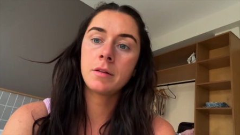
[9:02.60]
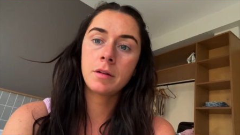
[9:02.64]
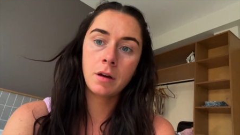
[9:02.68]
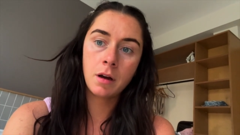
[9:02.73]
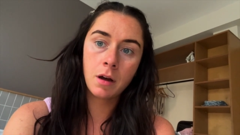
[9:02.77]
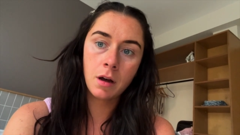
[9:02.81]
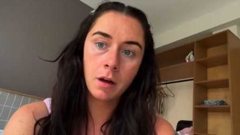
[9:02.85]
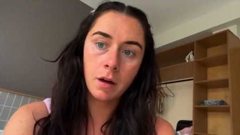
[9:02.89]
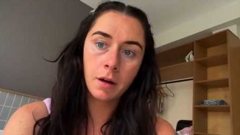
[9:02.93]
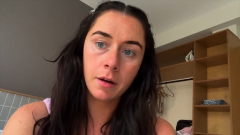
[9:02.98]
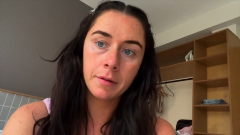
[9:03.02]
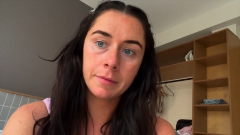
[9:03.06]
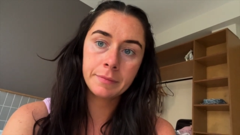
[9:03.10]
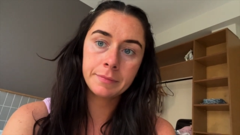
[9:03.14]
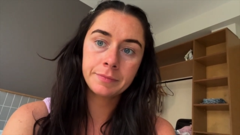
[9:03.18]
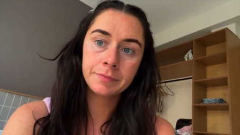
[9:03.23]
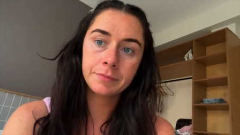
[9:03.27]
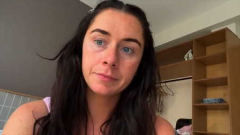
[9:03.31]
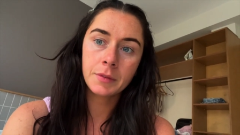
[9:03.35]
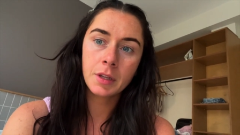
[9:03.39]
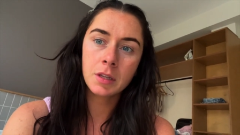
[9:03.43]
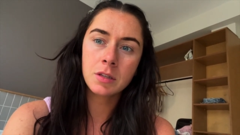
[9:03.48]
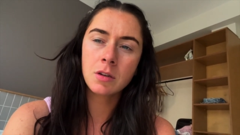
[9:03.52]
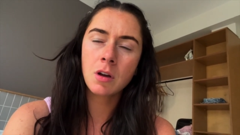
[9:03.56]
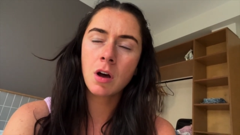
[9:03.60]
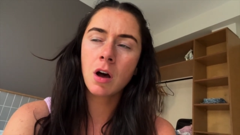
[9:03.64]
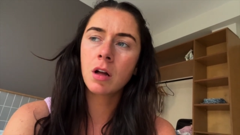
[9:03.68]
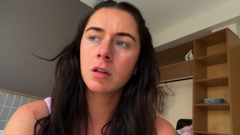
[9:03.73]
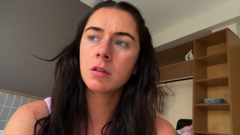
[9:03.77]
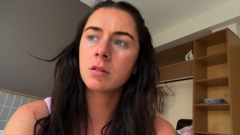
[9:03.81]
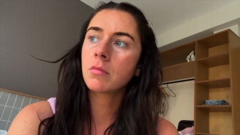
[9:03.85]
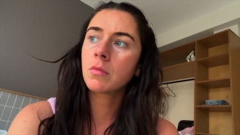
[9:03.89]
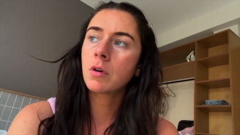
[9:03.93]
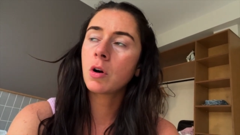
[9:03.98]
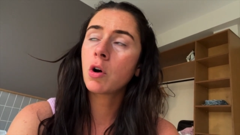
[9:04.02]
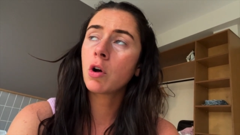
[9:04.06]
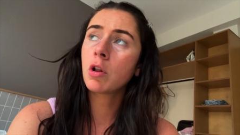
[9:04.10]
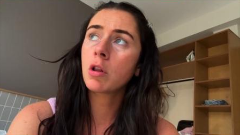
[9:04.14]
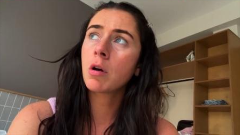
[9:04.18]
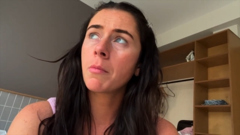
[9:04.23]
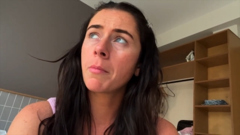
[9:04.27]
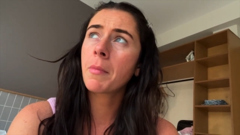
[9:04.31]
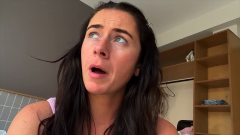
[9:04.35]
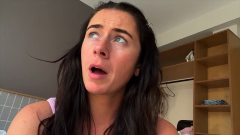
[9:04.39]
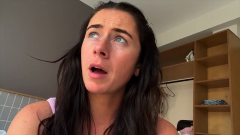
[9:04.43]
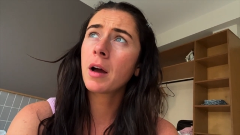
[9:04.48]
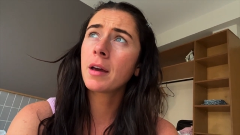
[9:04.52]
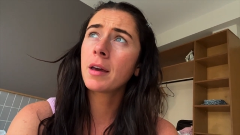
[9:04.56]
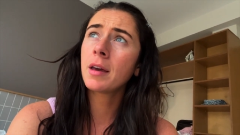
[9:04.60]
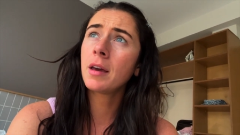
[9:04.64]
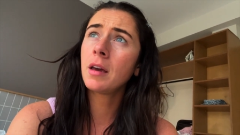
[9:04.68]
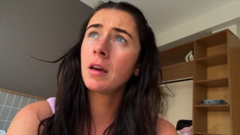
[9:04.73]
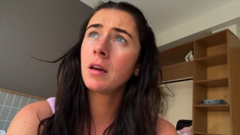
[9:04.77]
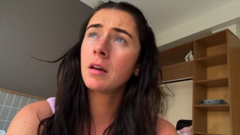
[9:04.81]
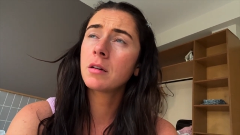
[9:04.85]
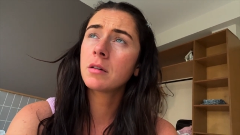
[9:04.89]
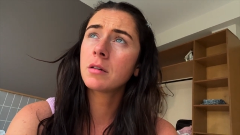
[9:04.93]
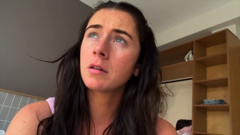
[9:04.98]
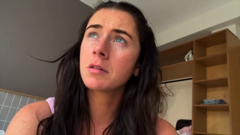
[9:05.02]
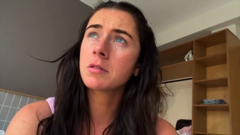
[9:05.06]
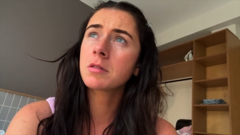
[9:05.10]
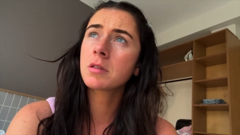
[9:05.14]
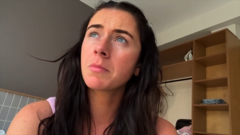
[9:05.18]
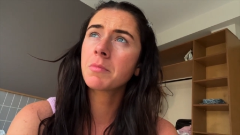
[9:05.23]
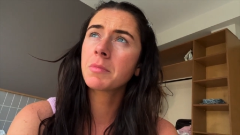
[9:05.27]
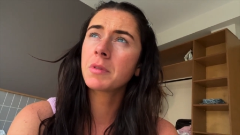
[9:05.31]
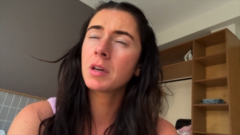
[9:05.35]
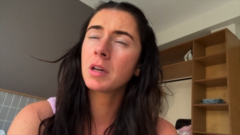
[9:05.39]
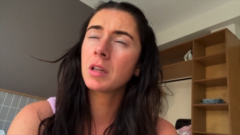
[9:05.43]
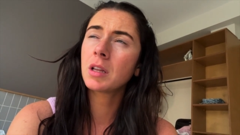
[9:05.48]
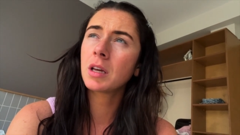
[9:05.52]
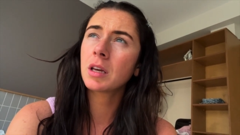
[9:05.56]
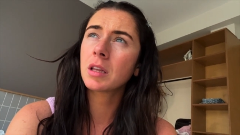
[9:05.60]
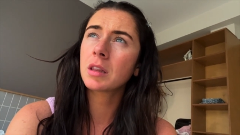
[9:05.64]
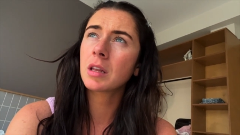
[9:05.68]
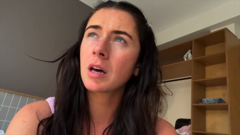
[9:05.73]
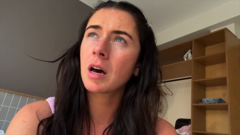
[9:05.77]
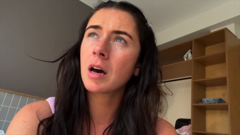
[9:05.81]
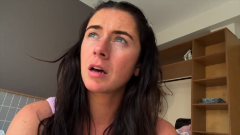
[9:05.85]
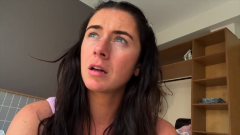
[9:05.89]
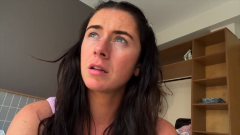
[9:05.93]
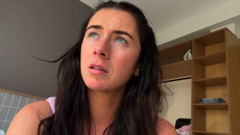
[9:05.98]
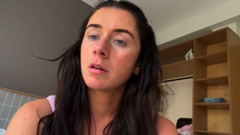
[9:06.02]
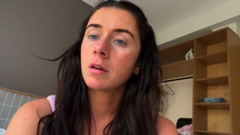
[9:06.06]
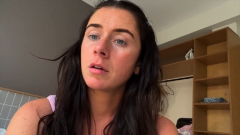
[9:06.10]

um, it's called Kolomaki or something like that.